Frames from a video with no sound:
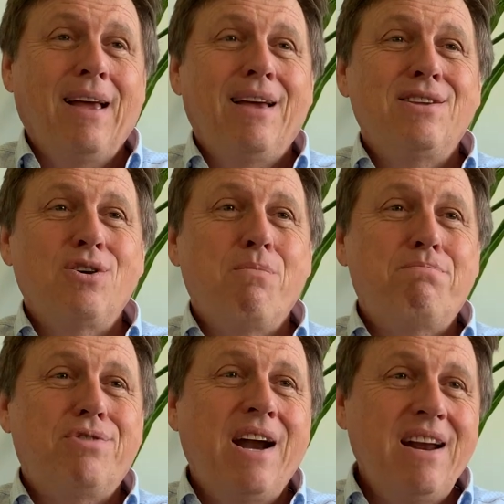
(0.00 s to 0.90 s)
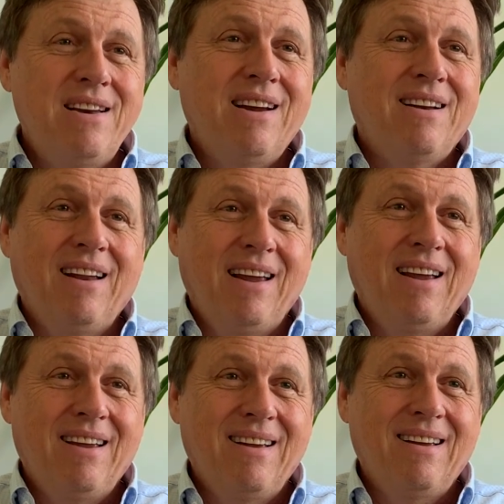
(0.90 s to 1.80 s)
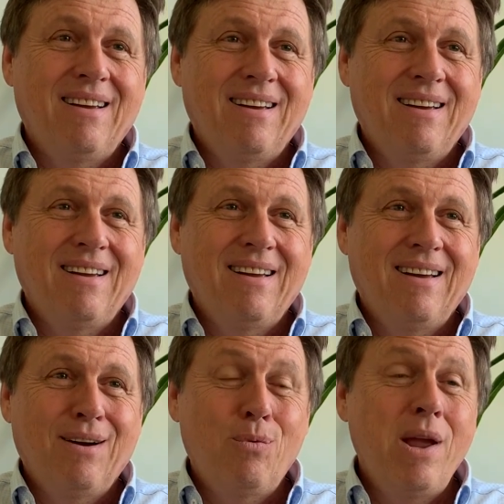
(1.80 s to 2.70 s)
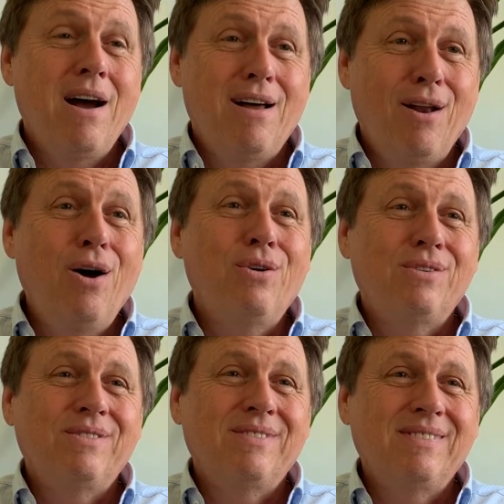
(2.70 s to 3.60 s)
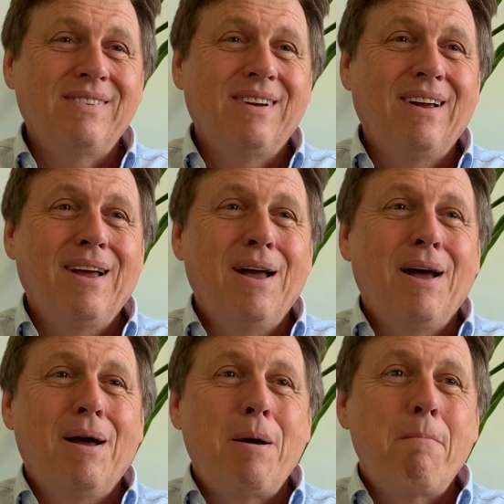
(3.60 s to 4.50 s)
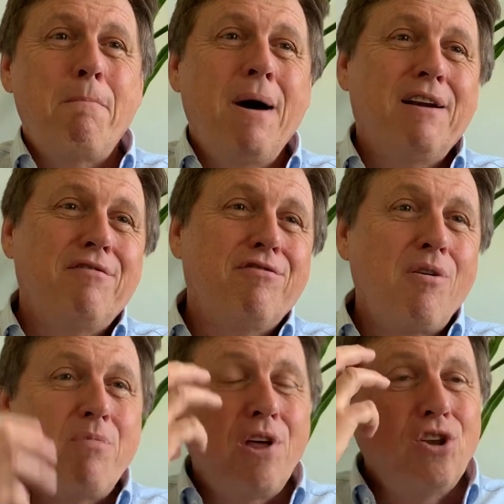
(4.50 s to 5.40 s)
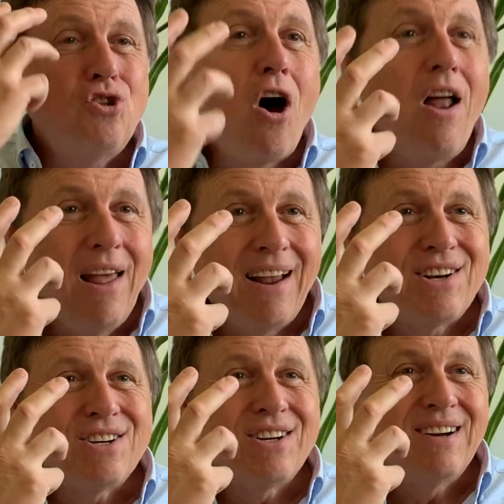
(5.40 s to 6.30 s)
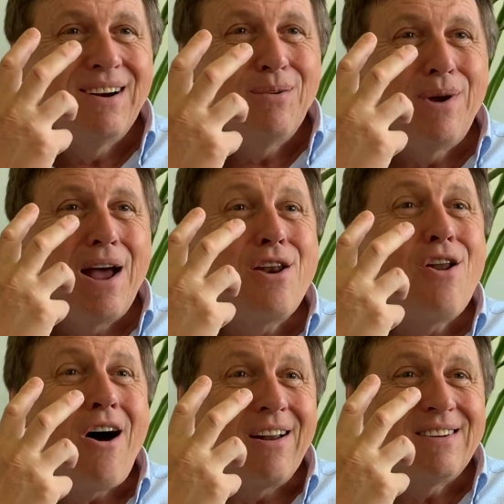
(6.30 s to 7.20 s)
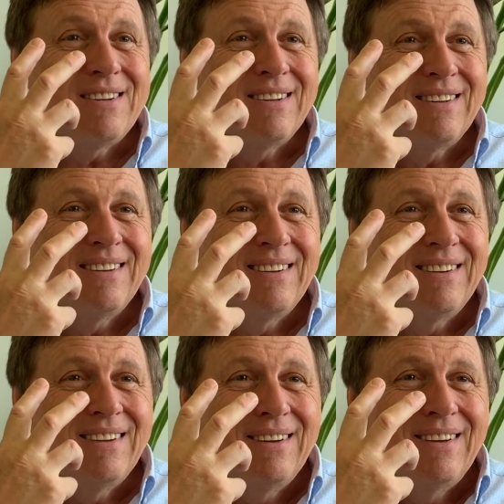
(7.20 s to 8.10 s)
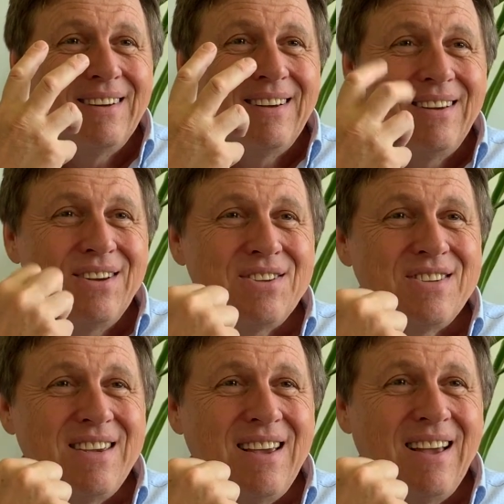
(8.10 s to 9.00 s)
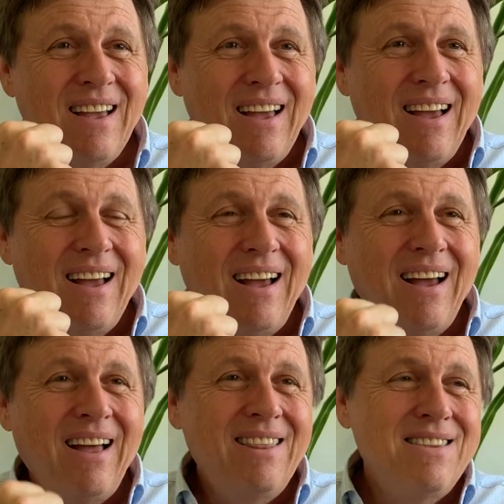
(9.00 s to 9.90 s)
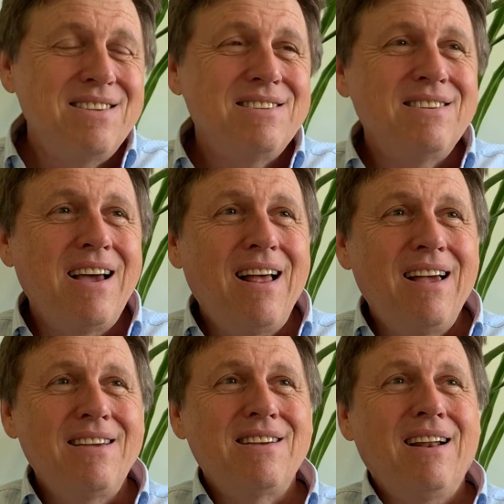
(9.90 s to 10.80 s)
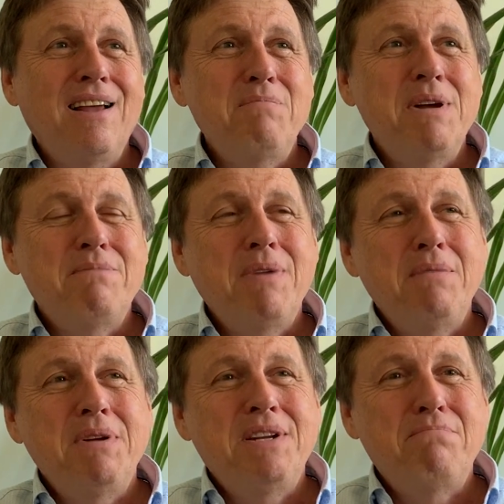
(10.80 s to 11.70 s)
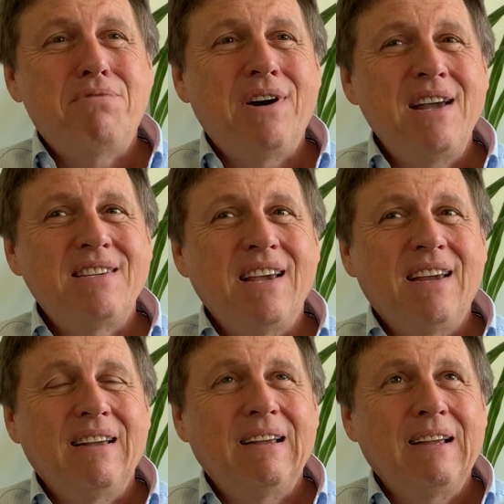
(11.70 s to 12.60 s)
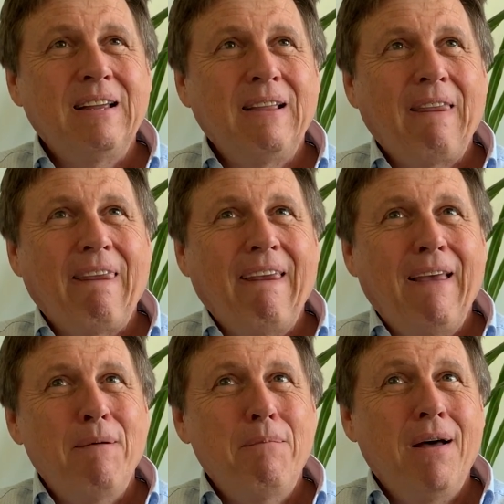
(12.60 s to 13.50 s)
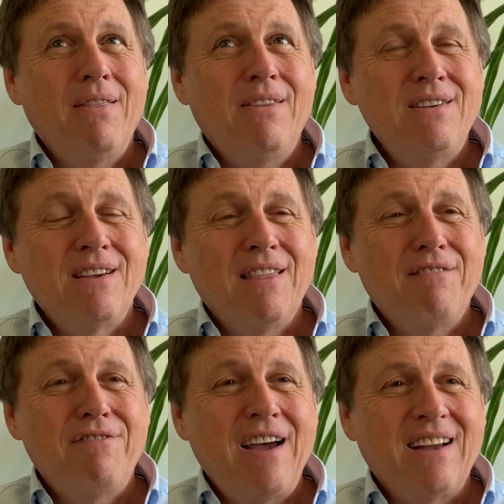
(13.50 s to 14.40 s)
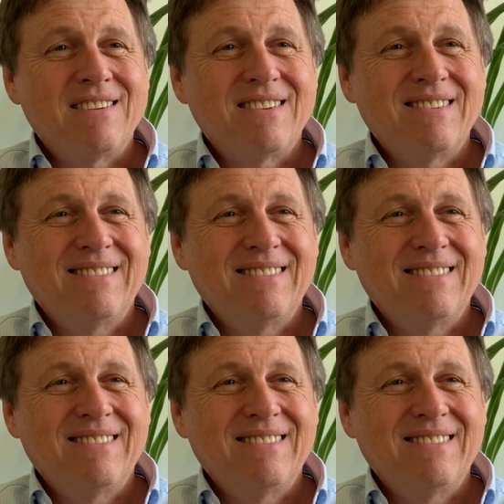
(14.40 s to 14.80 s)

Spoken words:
So practically, we are alone. But from the knowledge, we are not. You see? And this is a little bit maybe depressing, but these are the facts.